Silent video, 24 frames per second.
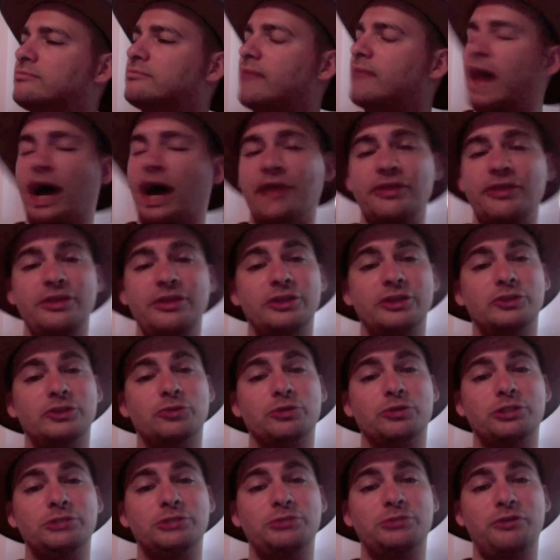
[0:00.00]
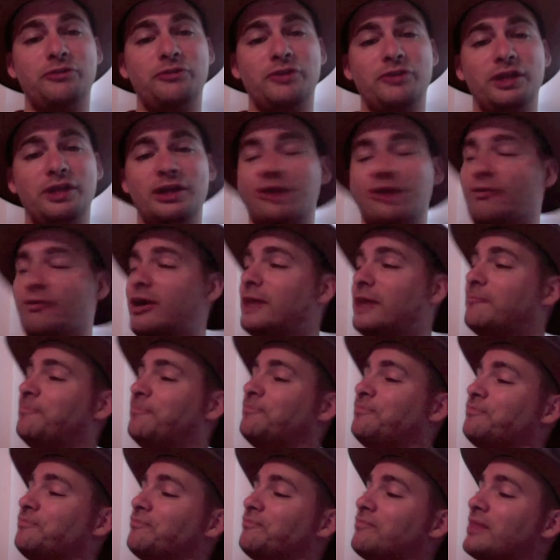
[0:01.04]
I think this will work just perfectly. All right,
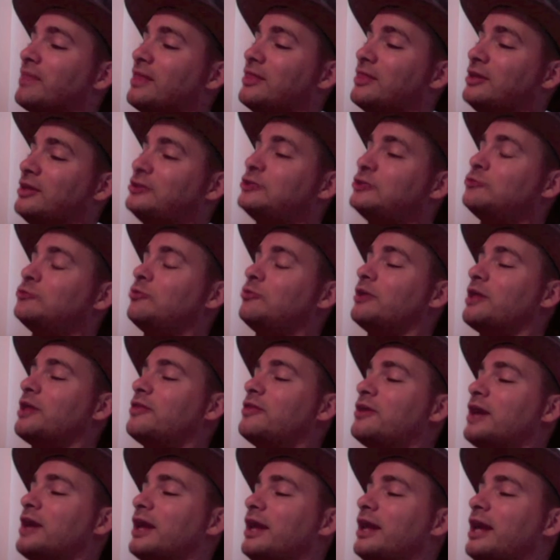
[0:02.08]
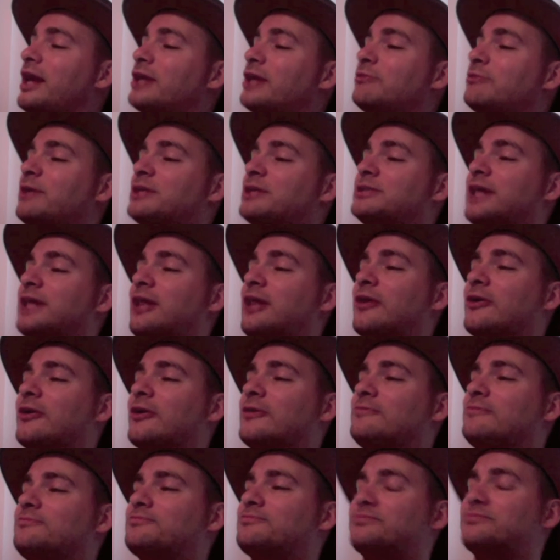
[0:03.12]
this is one I think I can add to my cellar,
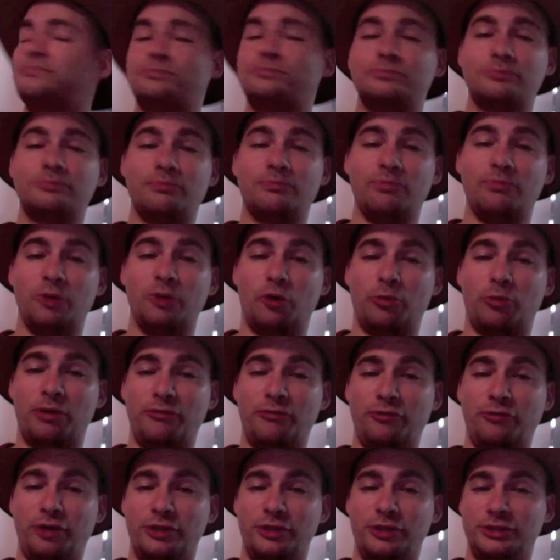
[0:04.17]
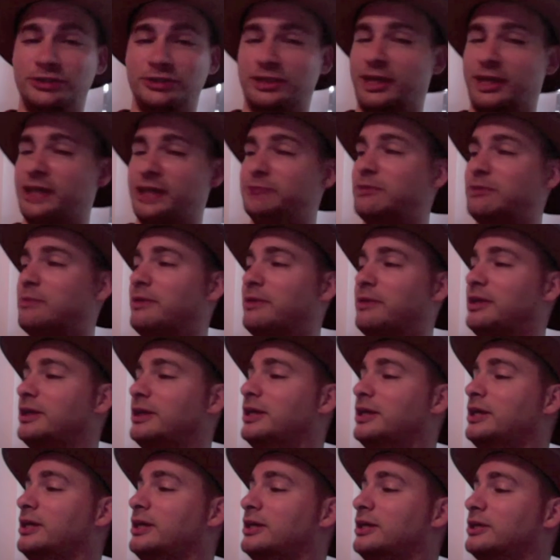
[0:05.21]
or my fridge, as the case may be.
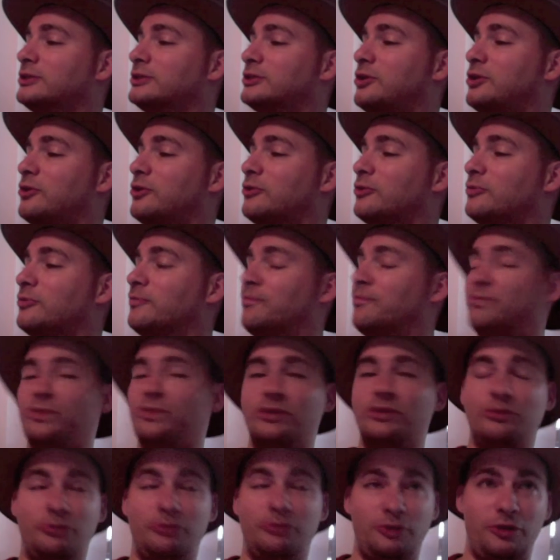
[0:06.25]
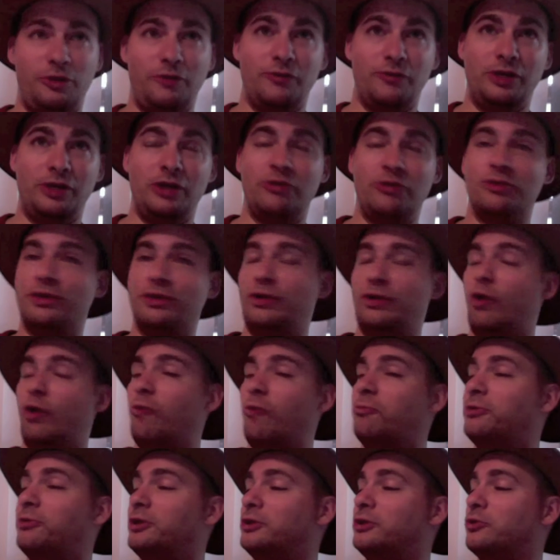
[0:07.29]
So, you can hear the
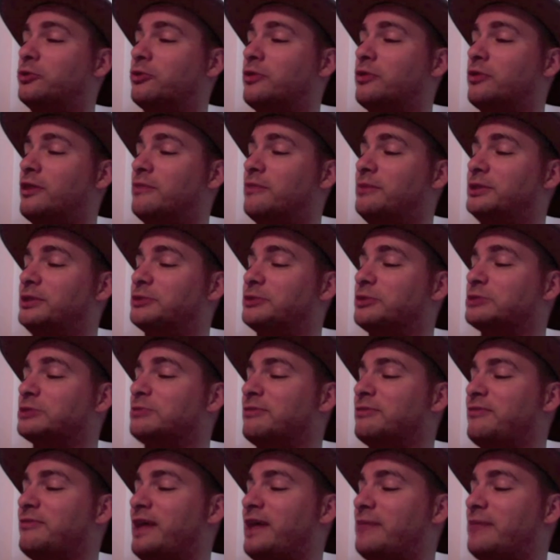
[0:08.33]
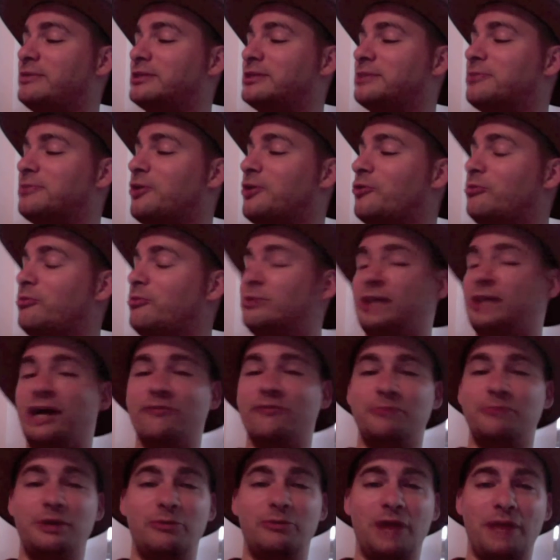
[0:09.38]
opening door there. That means the rest of my family's coming home. Time for
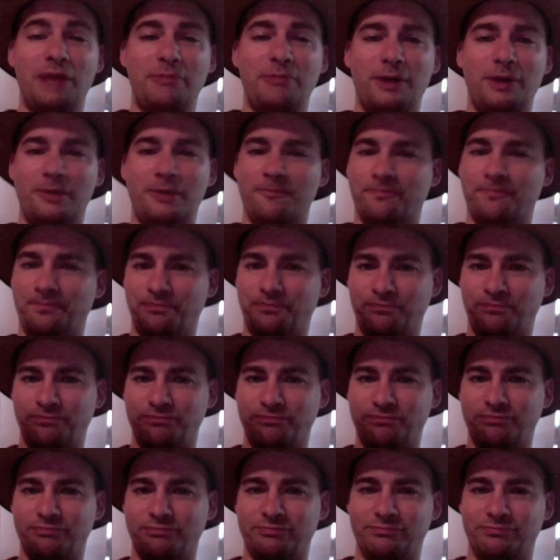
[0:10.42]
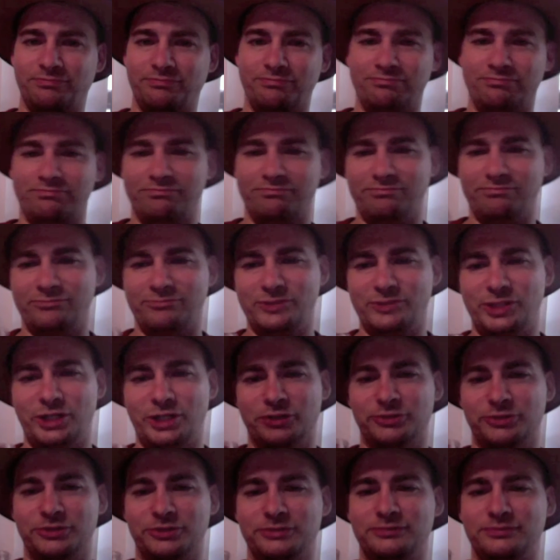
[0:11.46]
me to wrap up.
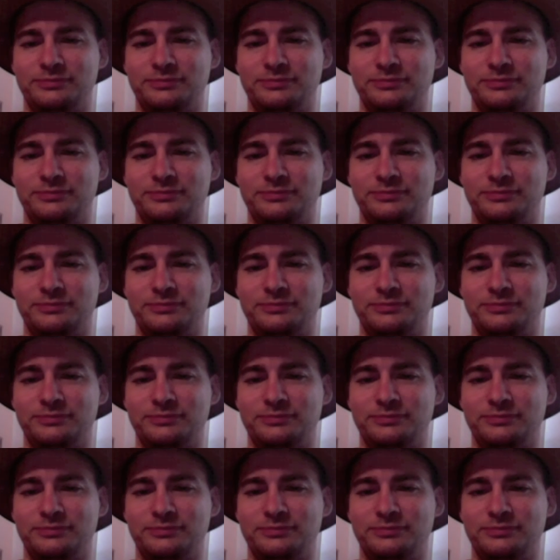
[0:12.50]
Cheers.